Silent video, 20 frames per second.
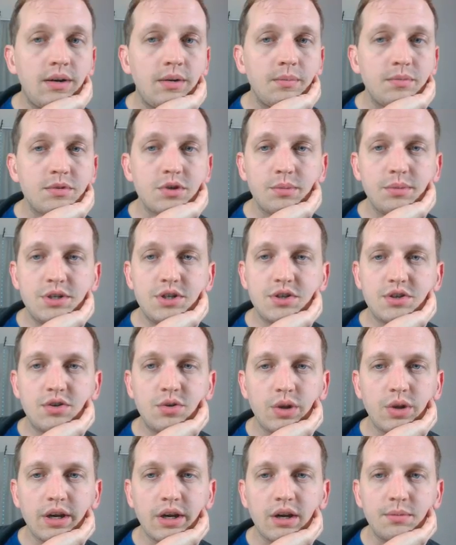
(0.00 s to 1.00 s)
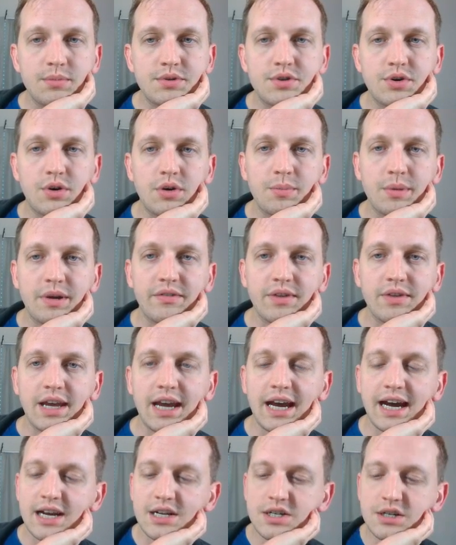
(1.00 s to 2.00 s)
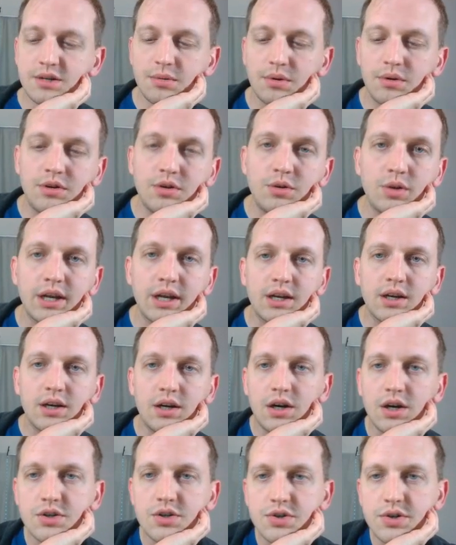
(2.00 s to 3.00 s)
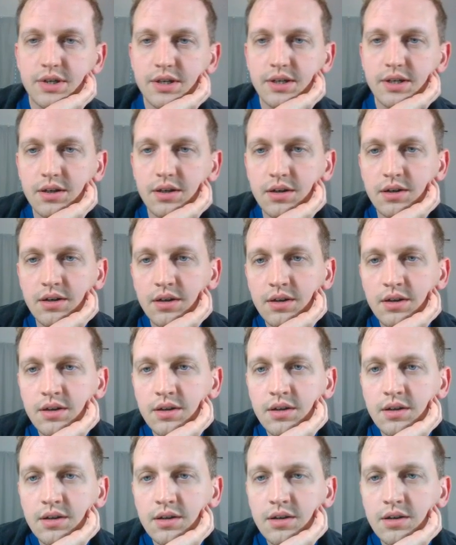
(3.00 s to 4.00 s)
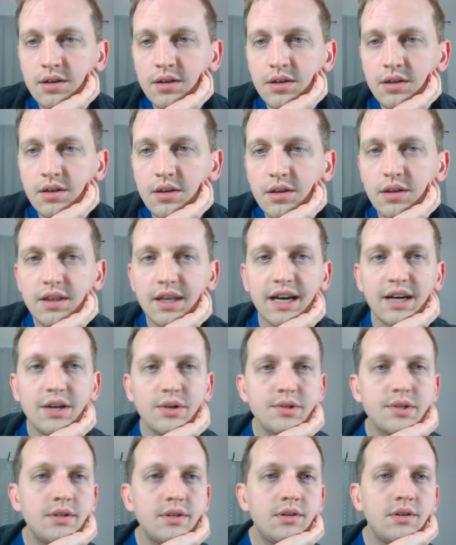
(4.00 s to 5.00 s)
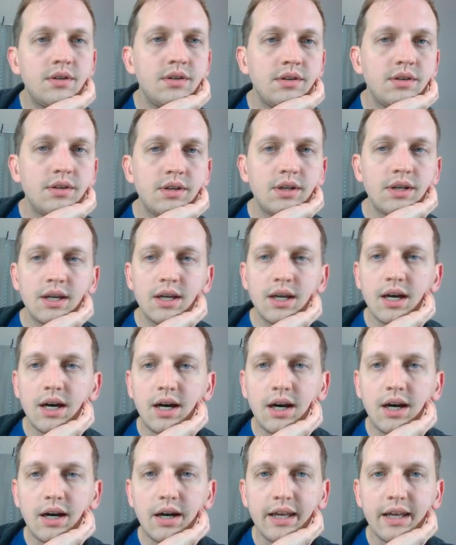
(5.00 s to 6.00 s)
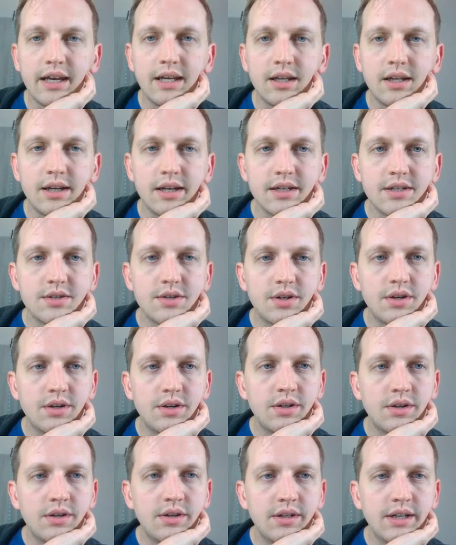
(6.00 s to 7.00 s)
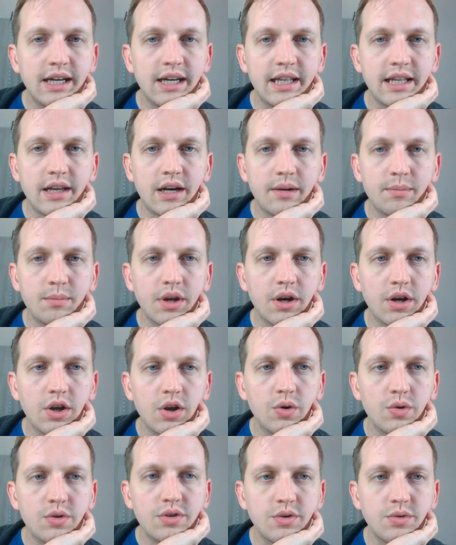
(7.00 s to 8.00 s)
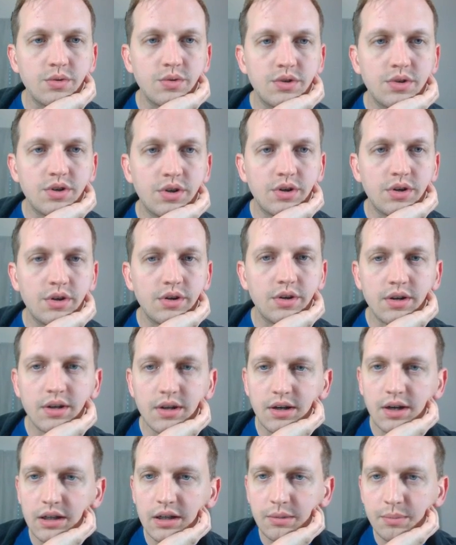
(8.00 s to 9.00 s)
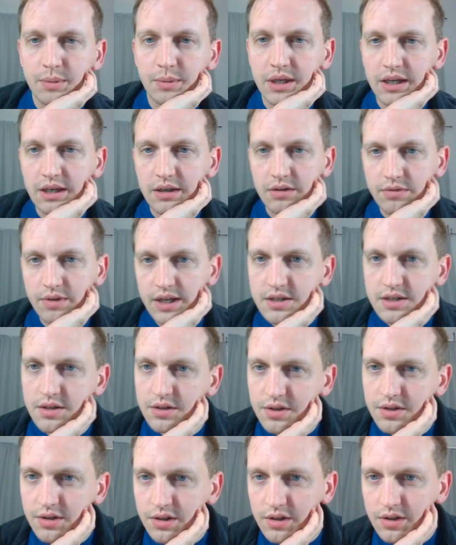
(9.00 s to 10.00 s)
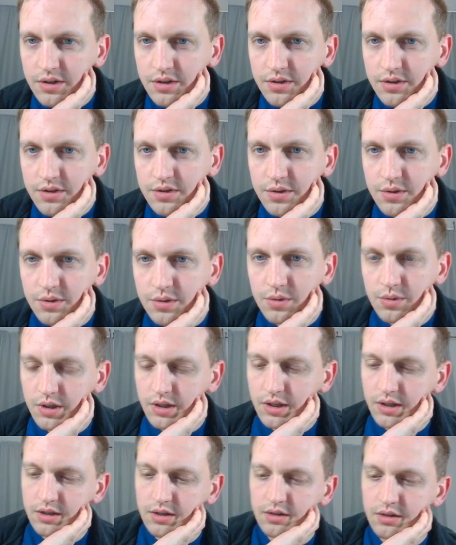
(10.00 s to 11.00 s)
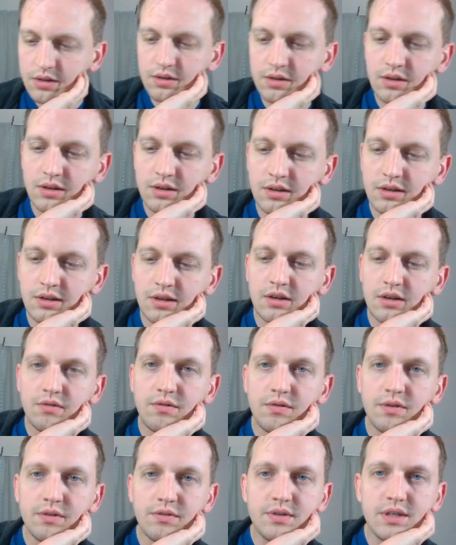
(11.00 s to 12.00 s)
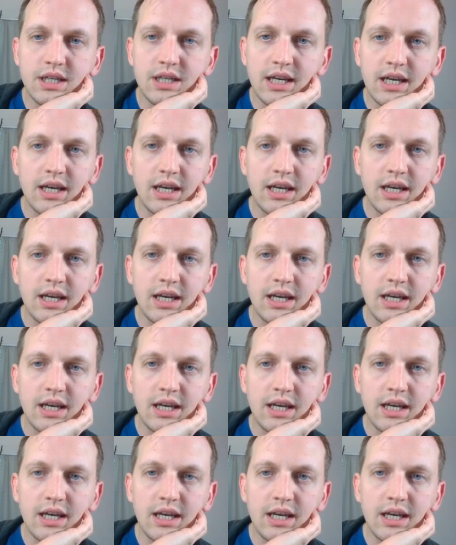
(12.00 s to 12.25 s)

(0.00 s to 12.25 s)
just do like an absurd amount of cash. I'm going to do like 100,000 and hit next turn. And then I'm going to go to turn, let me advance the turn to 58.